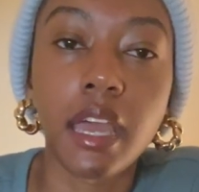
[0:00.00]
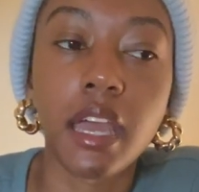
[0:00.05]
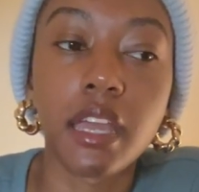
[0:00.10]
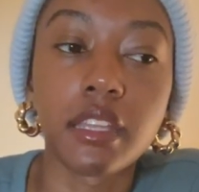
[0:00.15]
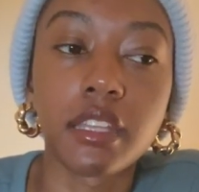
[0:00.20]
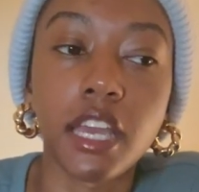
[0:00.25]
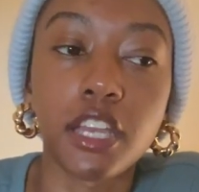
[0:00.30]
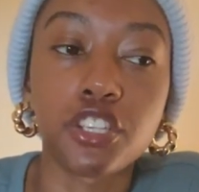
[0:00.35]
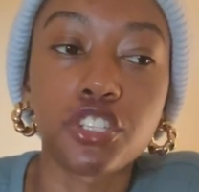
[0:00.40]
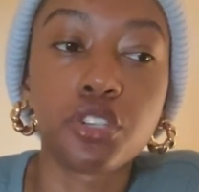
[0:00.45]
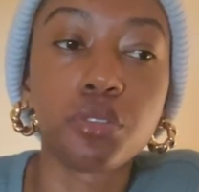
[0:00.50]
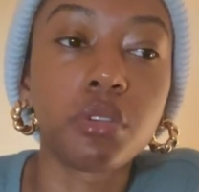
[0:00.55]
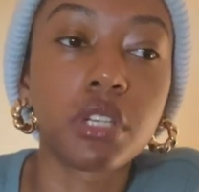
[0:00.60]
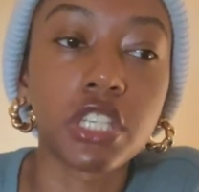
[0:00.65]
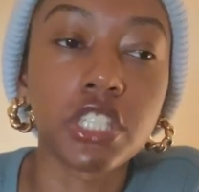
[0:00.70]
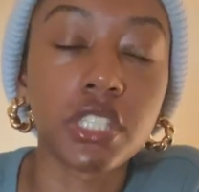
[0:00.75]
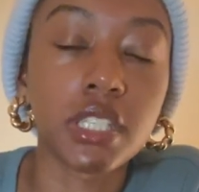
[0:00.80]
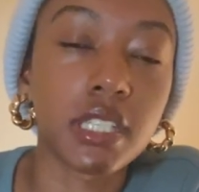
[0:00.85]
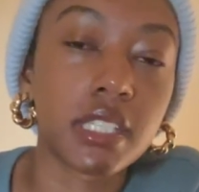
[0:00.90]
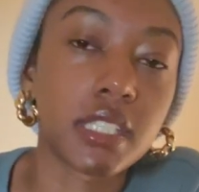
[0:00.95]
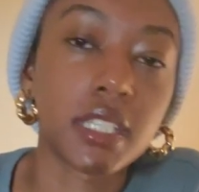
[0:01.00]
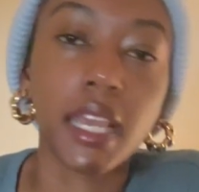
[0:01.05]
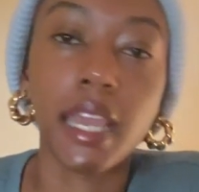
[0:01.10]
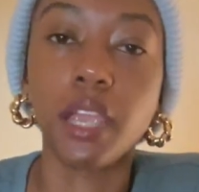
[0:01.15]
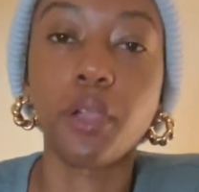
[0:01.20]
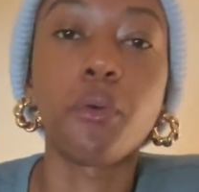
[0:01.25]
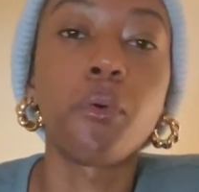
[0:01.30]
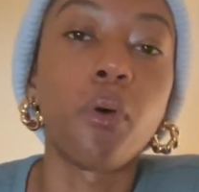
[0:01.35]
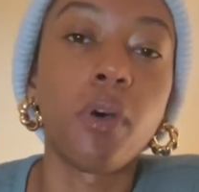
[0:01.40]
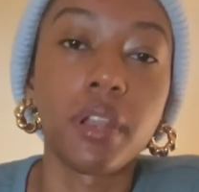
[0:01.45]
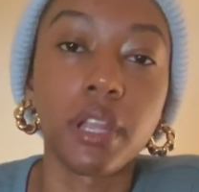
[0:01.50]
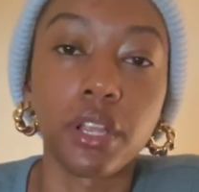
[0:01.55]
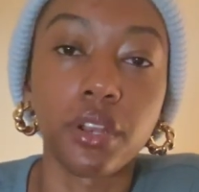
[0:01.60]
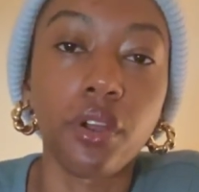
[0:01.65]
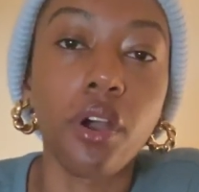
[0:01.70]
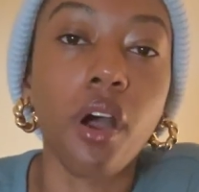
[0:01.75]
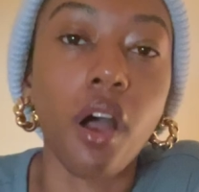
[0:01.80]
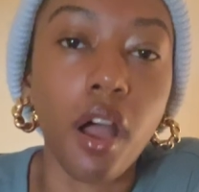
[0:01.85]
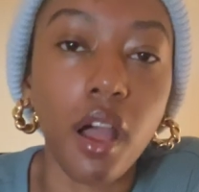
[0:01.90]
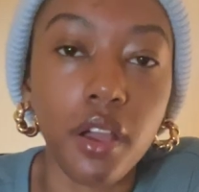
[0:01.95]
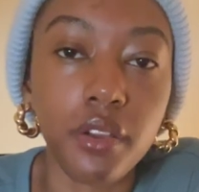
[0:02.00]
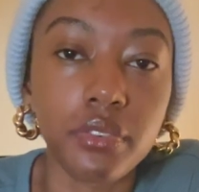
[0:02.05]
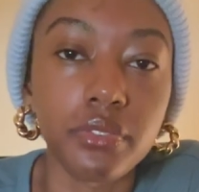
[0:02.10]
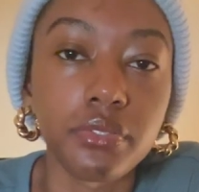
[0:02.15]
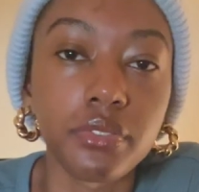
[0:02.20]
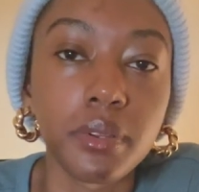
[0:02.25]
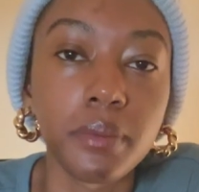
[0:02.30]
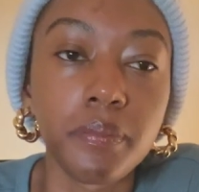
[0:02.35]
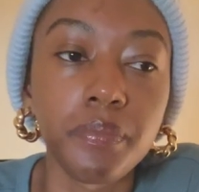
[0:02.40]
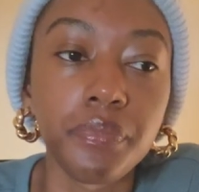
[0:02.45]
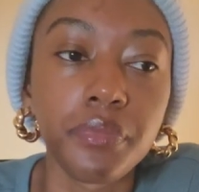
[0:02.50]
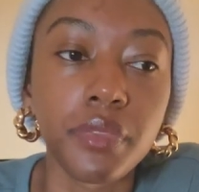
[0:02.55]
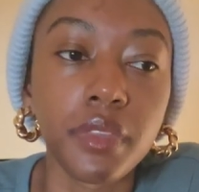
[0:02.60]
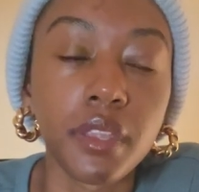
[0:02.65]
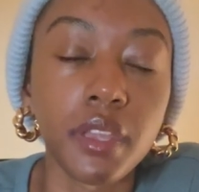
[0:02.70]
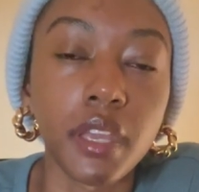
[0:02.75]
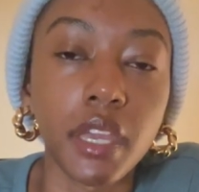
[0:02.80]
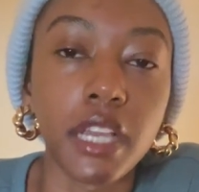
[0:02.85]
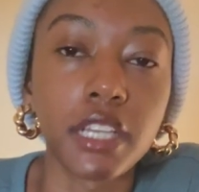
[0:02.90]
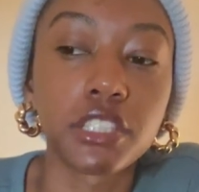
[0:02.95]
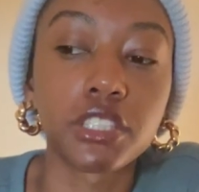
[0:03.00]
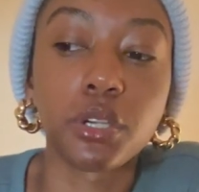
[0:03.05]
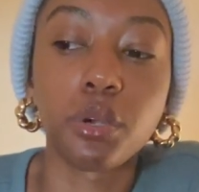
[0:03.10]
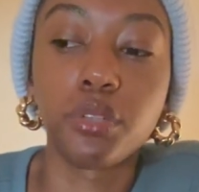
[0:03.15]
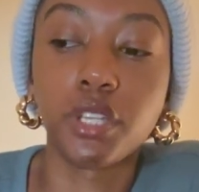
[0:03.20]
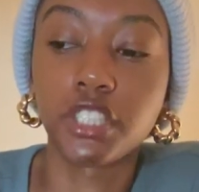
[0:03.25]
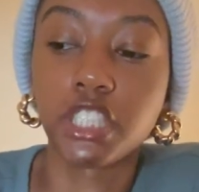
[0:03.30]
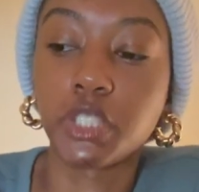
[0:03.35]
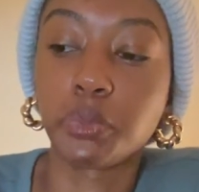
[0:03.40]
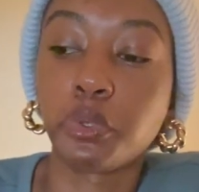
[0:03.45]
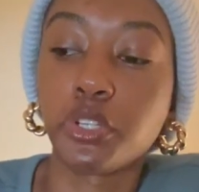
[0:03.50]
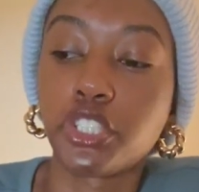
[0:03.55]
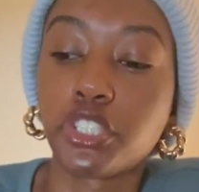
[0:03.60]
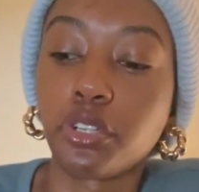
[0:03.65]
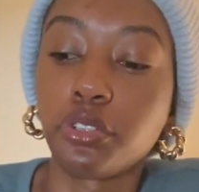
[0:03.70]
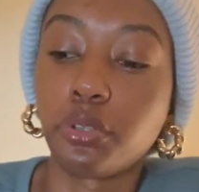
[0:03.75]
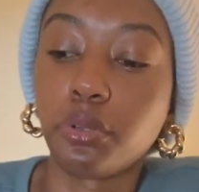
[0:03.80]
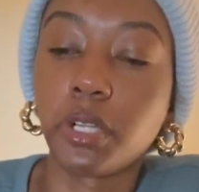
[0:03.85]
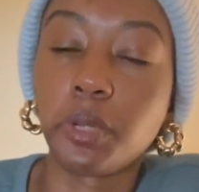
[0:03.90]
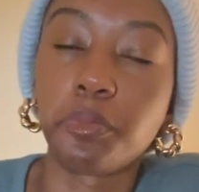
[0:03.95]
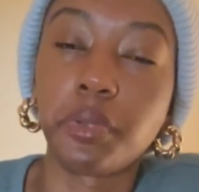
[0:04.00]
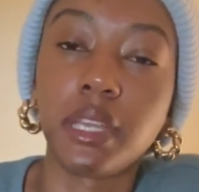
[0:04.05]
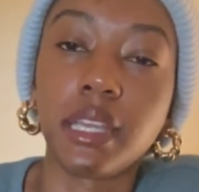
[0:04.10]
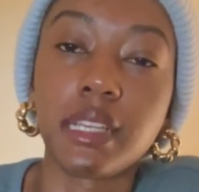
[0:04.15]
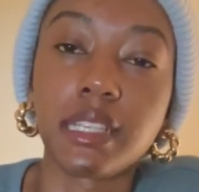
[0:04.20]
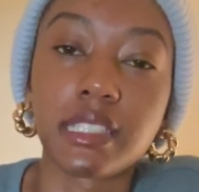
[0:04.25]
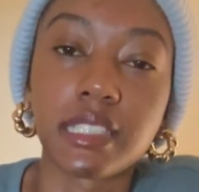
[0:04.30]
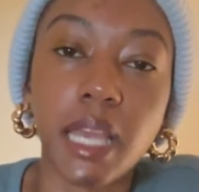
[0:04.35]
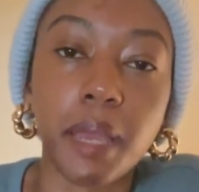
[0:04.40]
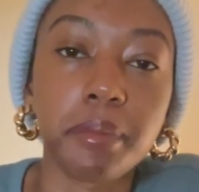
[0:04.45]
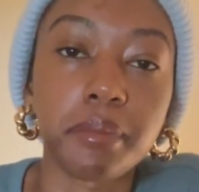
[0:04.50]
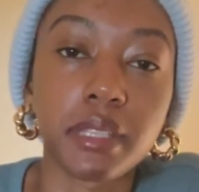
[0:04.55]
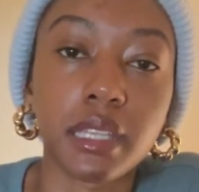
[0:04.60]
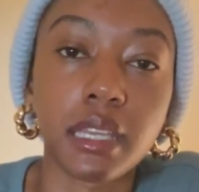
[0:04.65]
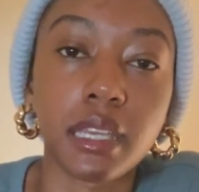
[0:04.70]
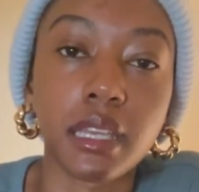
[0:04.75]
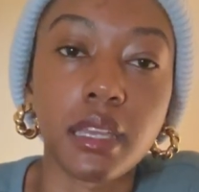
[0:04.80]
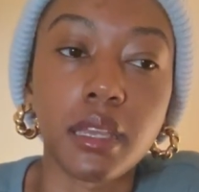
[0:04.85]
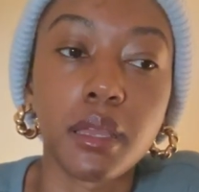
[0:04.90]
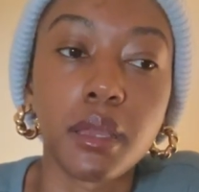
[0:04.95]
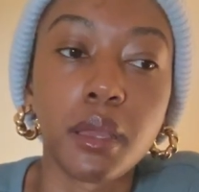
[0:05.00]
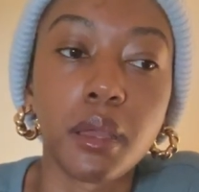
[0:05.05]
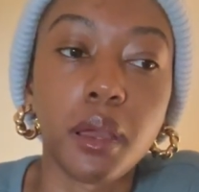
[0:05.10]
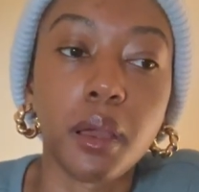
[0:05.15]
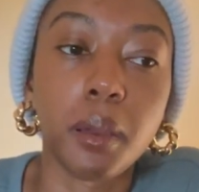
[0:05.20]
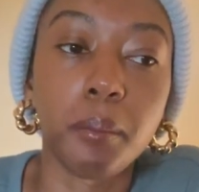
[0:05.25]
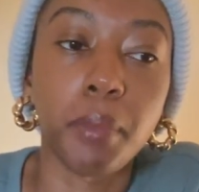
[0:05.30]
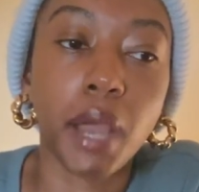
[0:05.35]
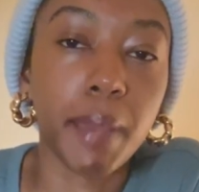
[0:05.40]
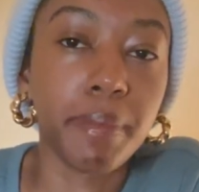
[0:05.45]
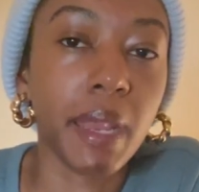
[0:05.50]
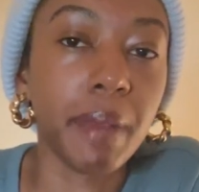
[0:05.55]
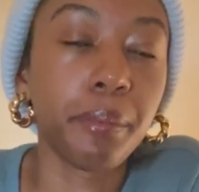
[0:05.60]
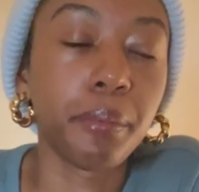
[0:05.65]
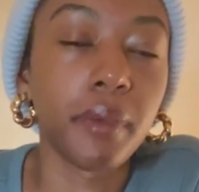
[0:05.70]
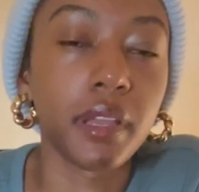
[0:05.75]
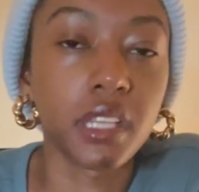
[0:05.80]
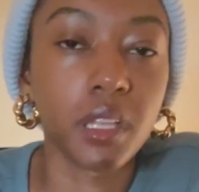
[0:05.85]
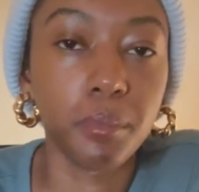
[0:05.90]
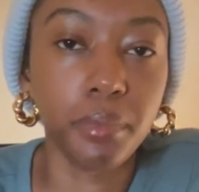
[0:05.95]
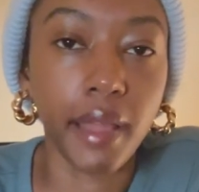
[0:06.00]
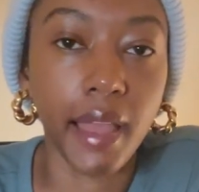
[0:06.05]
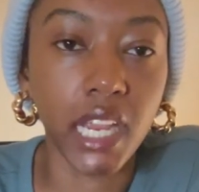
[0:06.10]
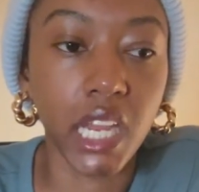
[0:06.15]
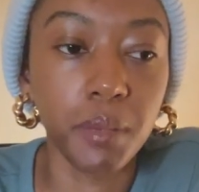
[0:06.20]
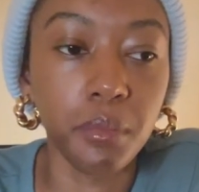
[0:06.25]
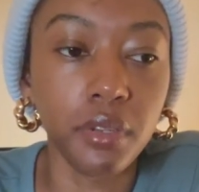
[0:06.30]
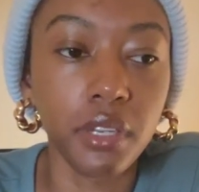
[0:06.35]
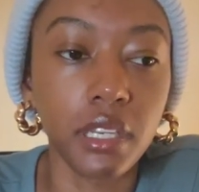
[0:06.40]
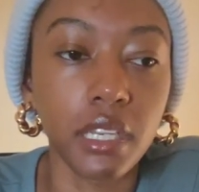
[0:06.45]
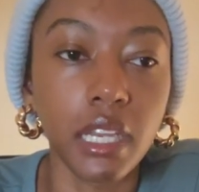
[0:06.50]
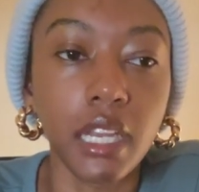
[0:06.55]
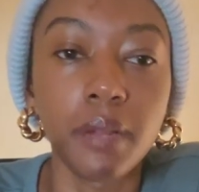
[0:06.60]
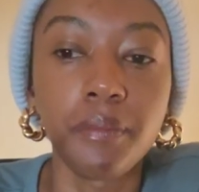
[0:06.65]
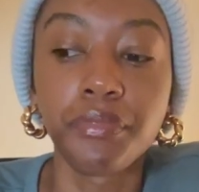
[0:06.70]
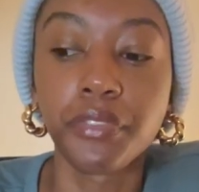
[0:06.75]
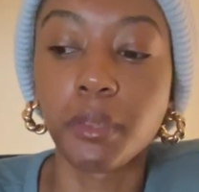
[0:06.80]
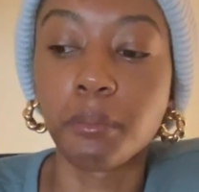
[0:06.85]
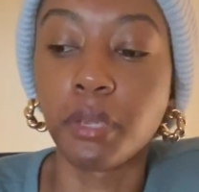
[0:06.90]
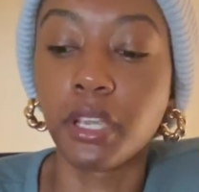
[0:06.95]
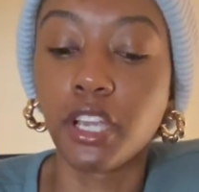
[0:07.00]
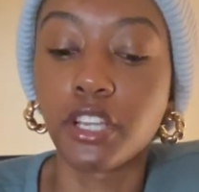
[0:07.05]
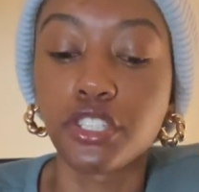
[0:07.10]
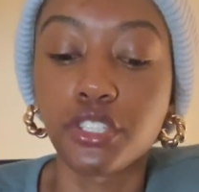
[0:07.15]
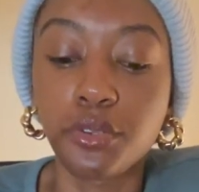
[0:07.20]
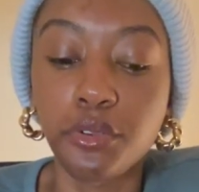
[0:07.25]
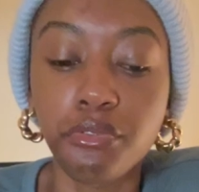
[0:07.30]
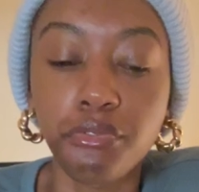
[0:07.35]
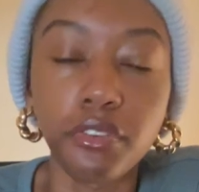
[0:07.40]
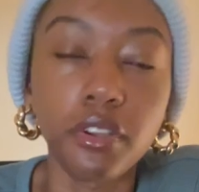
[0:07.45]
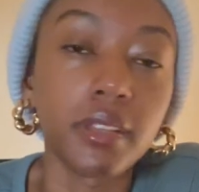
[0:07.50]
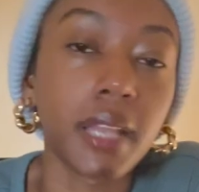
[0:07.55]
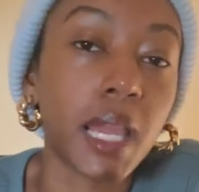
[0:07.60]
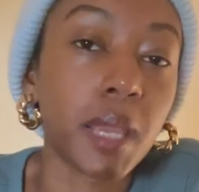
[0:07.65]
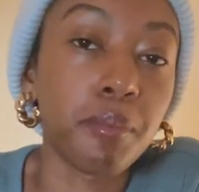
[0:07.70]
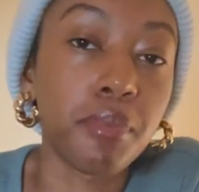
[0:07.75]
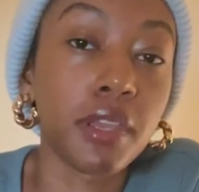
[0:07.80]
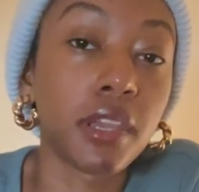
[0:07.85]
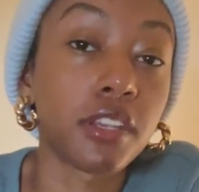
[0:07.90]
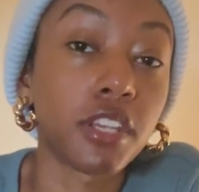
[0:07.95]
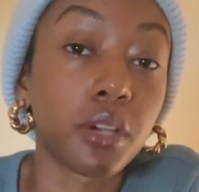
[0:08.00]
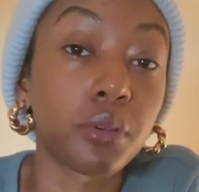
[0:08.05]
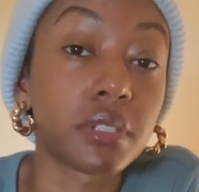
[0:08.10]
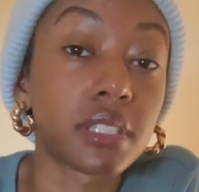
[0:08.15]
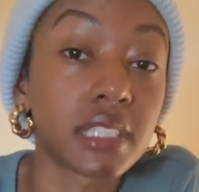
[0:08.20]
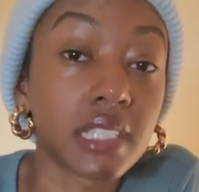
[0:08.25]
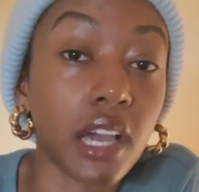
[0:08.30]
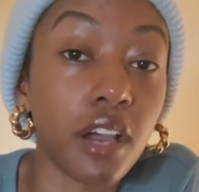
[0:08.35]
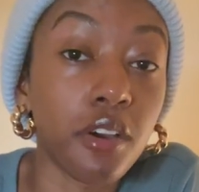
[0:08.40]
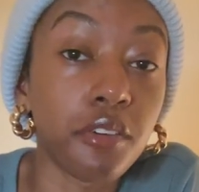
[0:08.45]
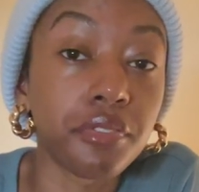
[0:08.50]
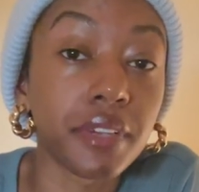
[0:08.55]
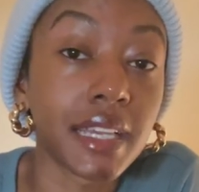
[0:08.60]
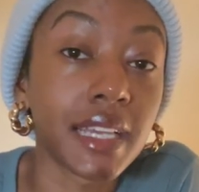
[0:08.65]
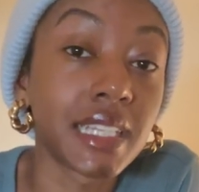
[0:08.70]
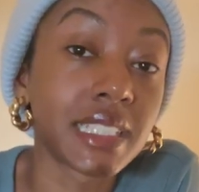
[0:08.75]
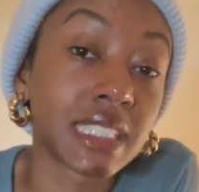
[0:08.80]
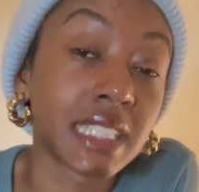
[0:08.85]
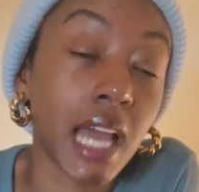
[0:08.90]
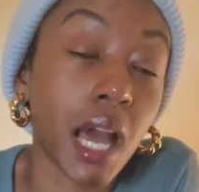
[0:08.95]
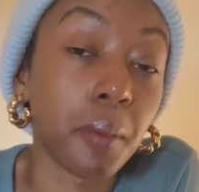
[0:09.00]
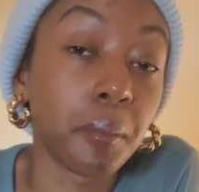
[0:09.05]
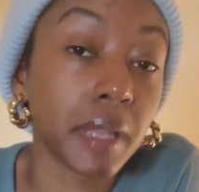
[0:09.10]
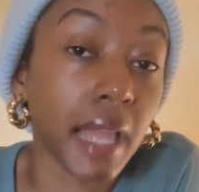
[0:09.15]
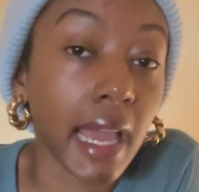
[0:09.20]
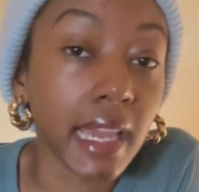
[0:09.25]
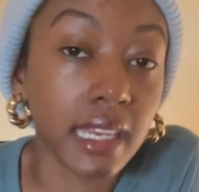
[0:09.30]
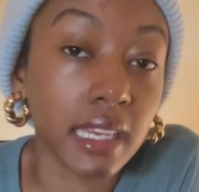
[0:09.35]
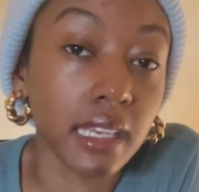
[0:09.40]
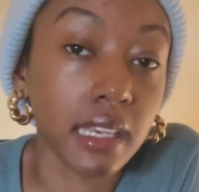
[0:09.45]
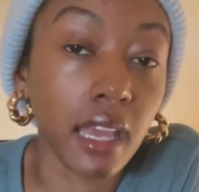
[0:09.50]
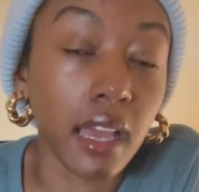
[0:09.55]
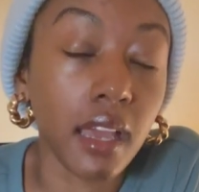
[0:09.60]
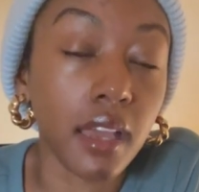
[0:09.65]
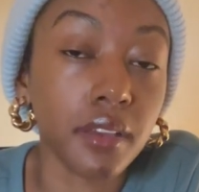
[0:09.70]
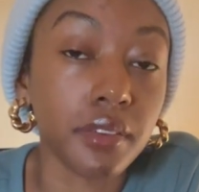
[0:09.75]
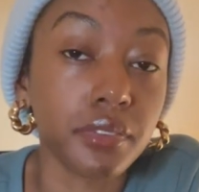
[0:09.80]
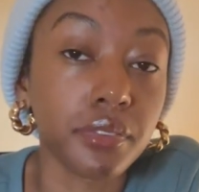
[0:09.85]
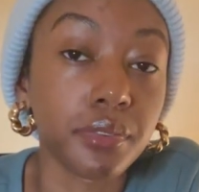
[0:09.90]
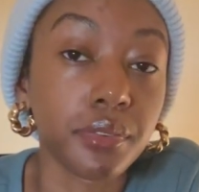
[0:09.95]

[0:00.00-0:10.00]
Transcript: that you can just take on and off. And so this is what you do to be accepted by people in the black community, because you feel like being yourself is not black enough.